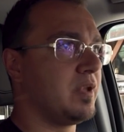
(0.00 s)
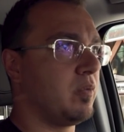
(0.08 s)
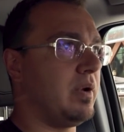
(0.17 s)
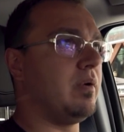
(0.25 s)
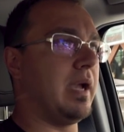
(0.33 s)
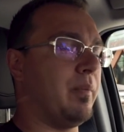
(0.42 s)

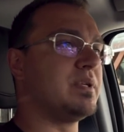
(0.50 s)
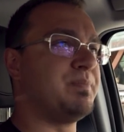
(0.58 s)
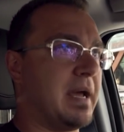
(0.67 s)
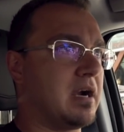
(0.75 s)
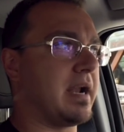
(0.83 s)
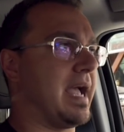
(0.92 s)
it was
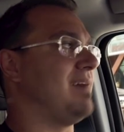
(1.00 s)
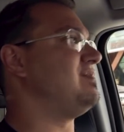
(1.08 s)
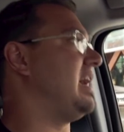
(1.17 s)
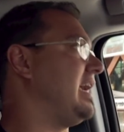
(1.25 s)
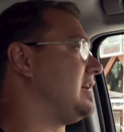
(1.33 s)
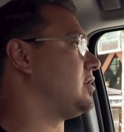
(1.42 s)
better to have
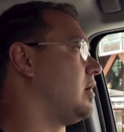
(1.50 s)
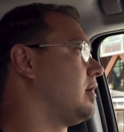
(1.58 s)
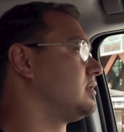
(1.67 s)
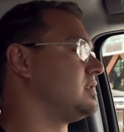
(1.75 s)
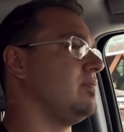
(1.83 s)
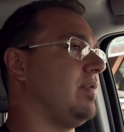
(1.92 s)
the 8
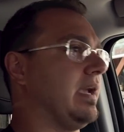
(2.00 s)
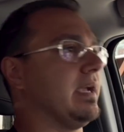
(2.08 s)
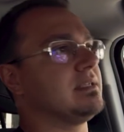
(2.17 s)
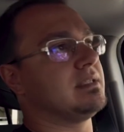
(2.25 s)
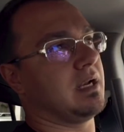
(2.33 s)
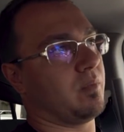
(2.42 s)
cars in
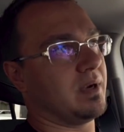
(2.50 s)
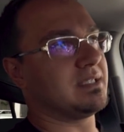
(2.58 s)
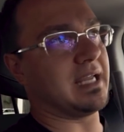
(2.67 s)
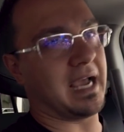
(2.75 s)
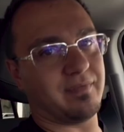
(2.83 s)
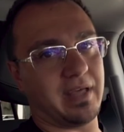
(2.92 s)
Vegas than it was
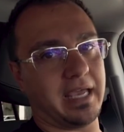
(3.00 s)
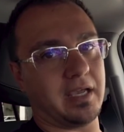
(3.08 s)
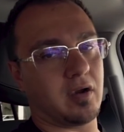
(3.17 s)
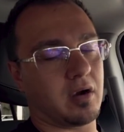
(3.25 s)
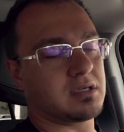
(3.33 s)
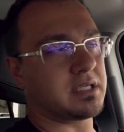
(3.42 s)
to have the 8
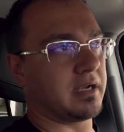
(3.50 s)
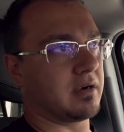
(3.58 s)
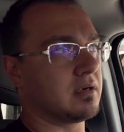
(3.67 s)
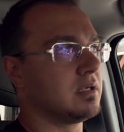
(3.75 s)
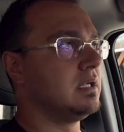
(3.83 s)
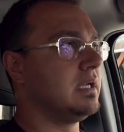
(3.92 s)
cars
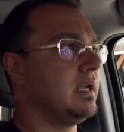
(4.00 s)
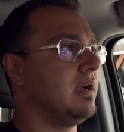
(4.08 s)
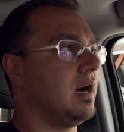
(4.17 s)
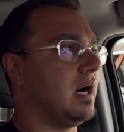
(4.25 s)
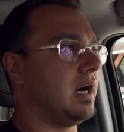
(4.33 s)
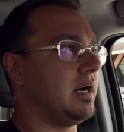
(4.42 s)
here.
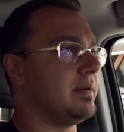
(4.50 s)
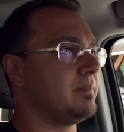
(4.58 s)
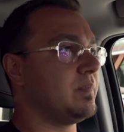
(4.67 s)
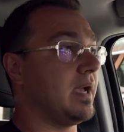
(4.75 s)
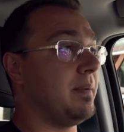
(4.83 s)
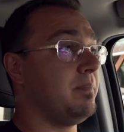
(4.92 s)

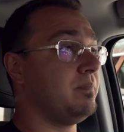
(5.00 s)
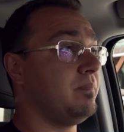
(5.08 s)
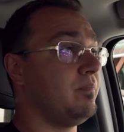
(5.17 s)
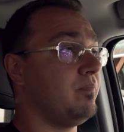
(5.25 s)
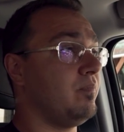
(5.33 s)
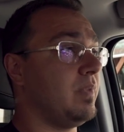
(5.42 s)
And
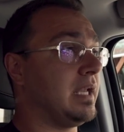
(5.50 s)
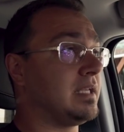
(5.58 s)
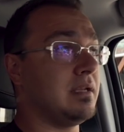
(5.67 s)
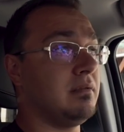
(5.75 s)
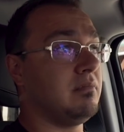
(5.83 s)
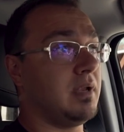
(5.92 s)
it
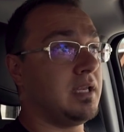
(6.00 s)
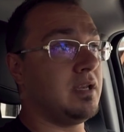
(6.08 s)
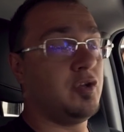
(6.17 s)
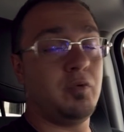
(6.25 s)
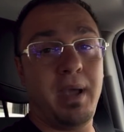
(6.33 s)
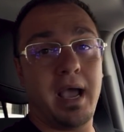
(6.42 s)

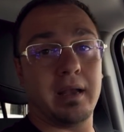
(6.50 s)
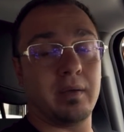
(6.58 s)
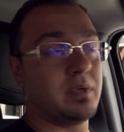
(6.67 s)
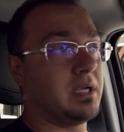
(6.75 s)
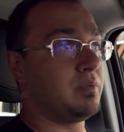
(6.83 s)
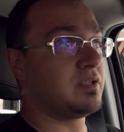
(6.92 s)
didn't do bad.
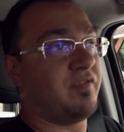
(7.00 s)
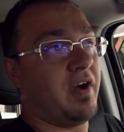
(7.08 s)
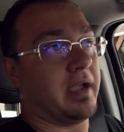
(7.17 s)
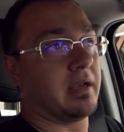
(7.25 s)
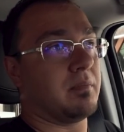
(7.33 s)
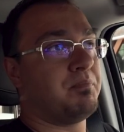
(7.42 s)
It was
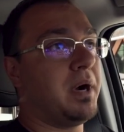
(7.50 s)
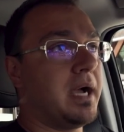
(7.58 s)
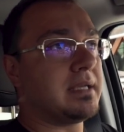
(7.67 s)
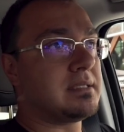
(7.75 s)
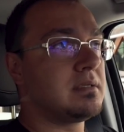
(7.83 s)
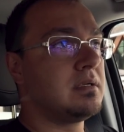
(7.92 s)
fine.
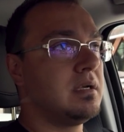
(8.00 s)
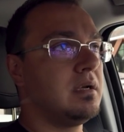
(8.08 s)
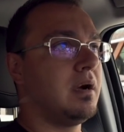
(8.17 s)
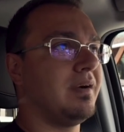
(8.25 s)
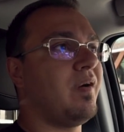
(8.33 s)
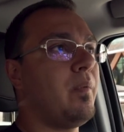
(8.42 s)
But
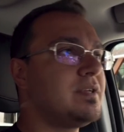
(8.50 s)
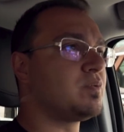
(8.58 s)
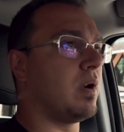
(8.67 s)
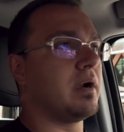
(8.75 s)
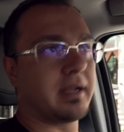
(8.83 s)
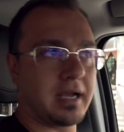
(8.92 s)
I've always
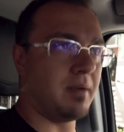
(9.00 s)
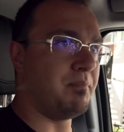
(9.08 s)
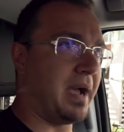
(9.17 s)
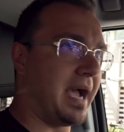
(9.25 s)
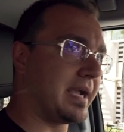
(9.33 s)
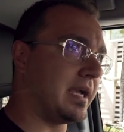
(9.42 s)
wanted to come
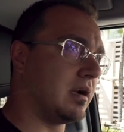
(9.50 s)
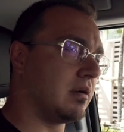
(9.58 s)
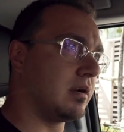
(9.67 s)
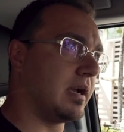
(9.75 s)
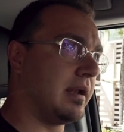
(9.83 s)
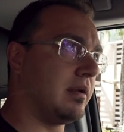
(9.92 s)
back
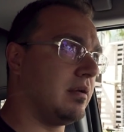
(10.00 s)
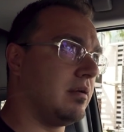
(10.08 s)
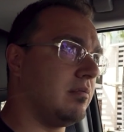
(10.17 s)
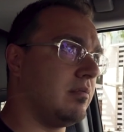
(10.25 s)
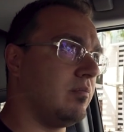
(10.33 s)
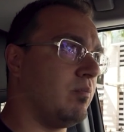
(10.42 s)
here, and
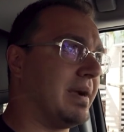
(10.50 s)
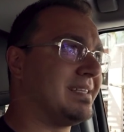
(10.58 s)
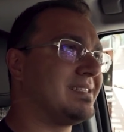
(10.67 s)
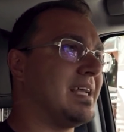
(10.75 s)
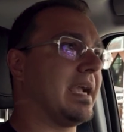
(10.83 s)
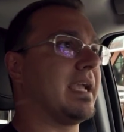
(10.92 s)
my
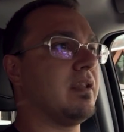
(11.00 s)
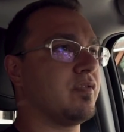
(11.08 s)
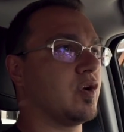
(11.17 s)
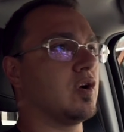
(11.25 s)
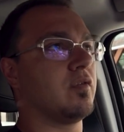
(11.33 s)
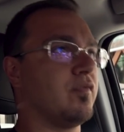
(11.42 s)
2nd,
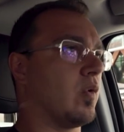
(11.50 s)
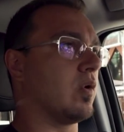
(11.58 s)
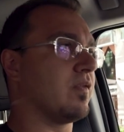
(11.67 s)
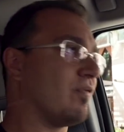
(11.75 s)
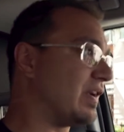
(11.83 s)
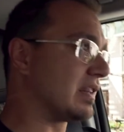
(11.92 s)
3rd,
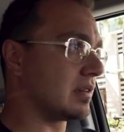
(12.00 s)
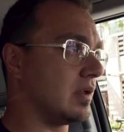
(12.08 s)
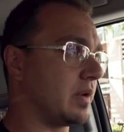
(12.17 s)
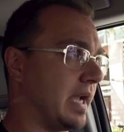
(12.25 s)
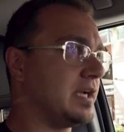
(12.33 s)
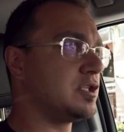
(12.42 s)
4th, 5th
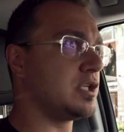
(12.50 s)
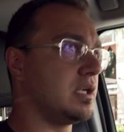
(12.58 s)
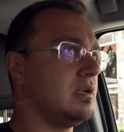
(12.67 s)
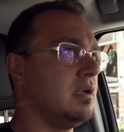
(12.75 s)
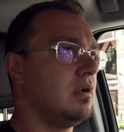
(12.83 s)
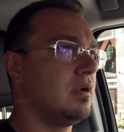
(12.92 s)

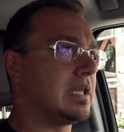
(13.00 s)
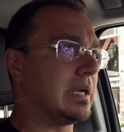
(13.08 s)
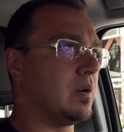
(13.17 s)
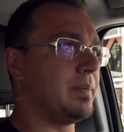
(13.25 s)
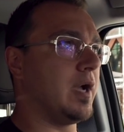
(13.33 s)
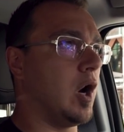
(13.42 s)
location
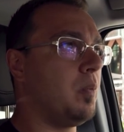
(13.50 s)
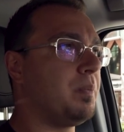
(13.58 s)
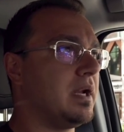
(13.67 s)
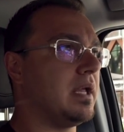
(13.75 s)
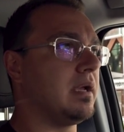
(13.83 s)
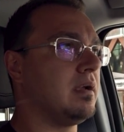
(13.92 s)
that will be
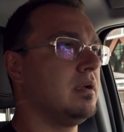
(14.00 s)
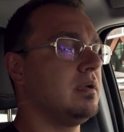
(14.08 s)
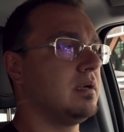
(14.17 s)
opening,